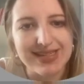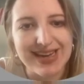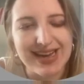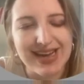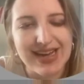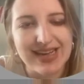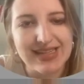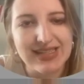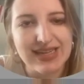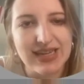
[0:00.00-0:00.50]
and
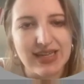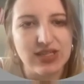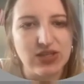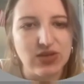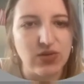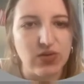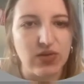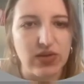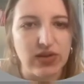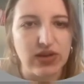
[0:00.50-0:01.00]
assets,
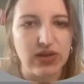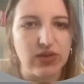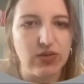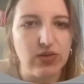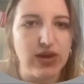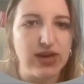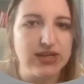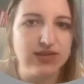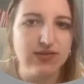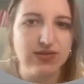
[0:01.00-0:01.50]
so you
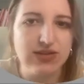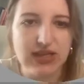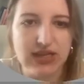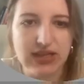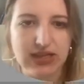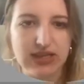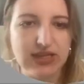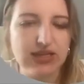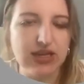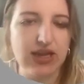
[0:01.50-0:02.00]
guys have
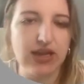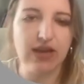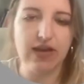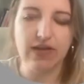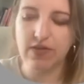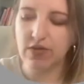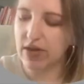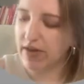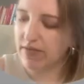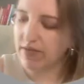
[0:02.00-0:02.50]
seen these.
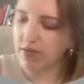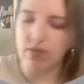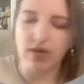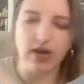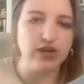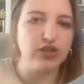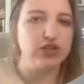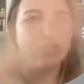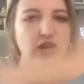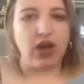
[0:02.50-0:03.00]
If you haven't
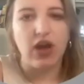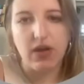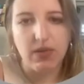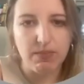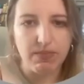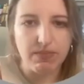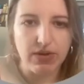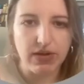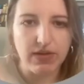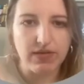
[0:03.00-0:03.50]
watched
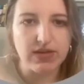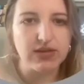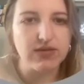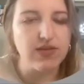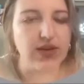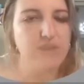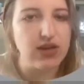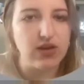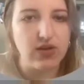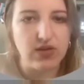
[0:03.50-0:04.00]
previous
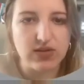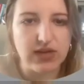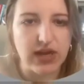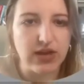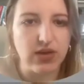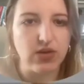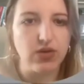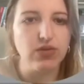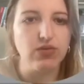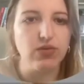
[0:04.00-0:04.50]
videos.
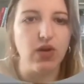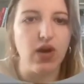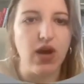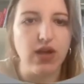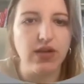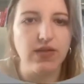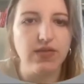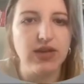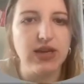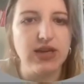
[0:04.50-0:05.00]
I go through
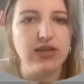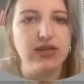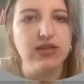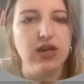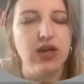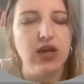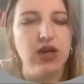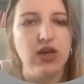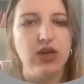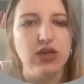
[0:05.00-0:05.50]
all of
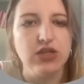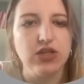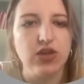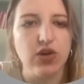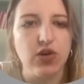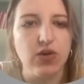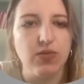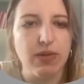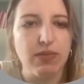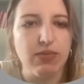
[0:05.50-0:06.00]
these,
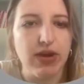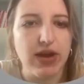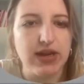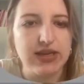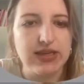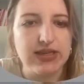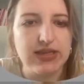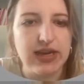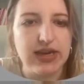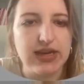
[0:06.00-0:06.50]
so my
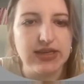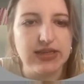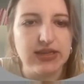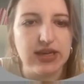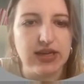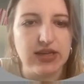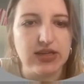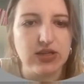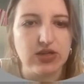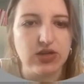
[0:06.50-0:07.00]
products and
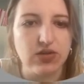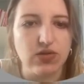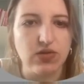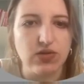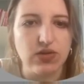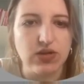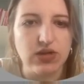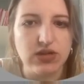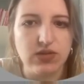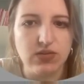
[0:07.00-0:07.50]
assets.
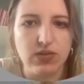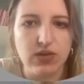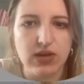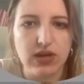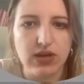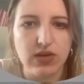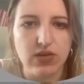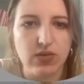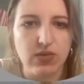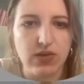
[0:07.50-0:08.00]
So this
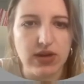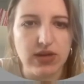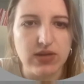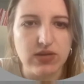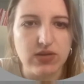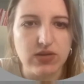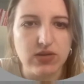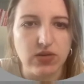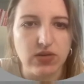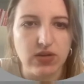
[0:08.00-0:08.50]
one, I don't know why it's
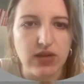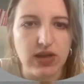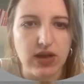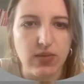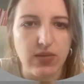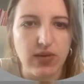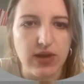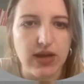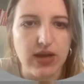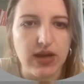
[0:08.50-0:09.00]
sorted
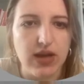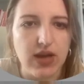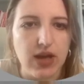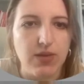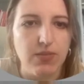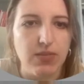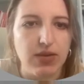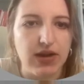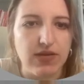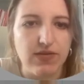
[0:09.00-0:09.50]
that way,
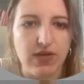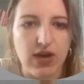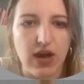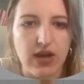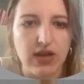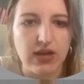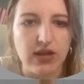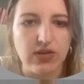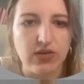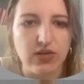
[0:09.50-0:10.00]
but I've
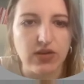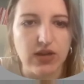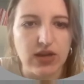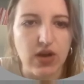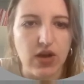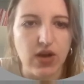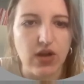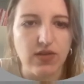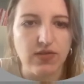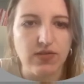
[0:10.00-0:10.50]
got literally
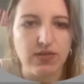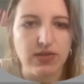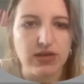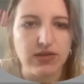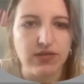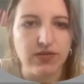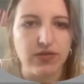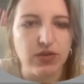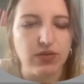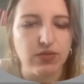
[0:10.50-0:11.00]
all of the
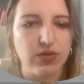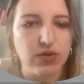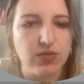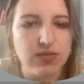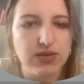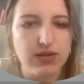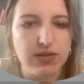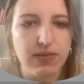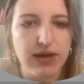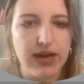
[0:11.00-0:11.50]
different
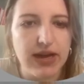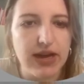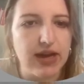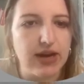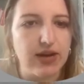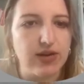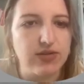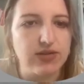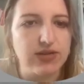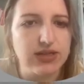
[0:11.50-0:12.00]
rooms in my
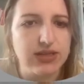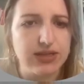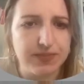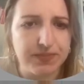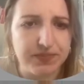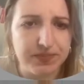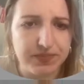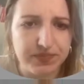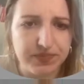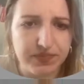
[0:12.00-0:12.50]
house.
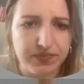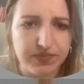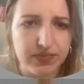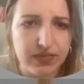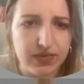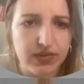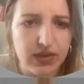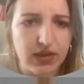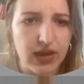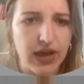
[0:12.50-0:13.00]

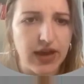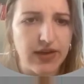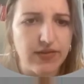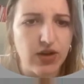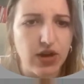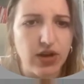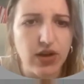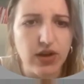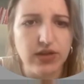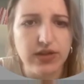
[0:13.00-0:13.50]
I've
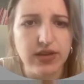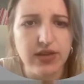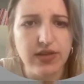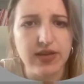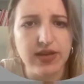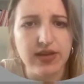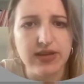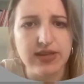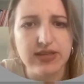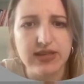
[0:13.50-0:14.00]
got all the
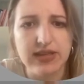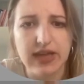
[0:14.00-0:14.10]
things